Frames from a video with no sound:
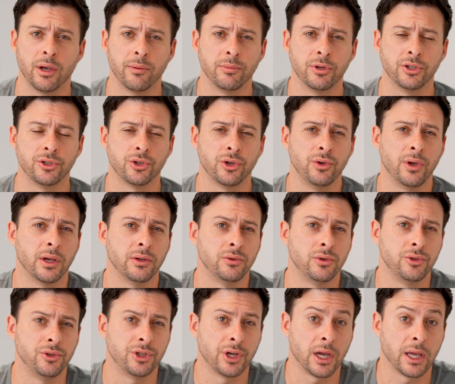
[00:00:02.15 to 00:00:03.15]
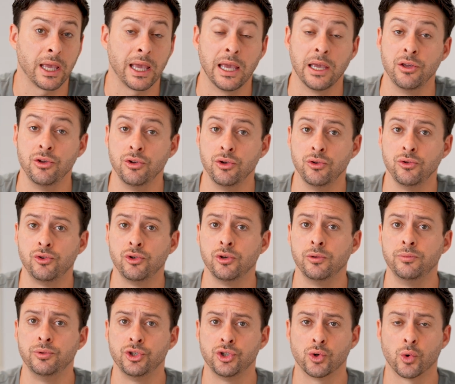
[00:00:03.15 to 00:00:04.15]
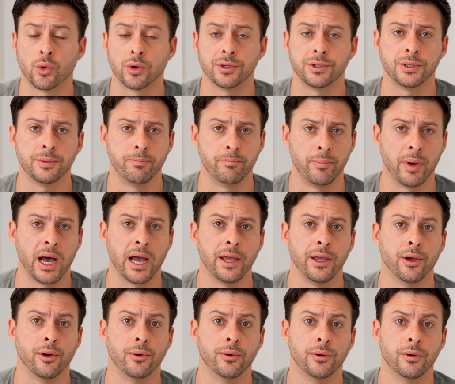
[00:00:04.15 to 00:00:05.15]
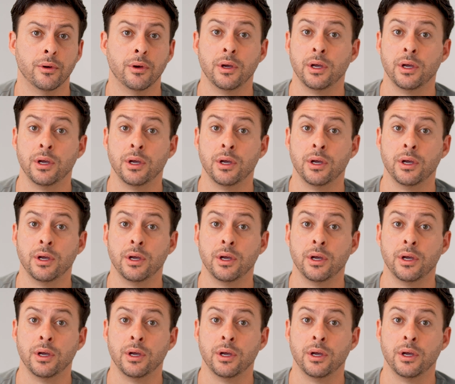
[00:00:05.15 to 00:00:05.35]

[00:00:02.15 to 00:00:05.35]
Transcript: I'm gonna show you how to check a YouTube Shorts bio.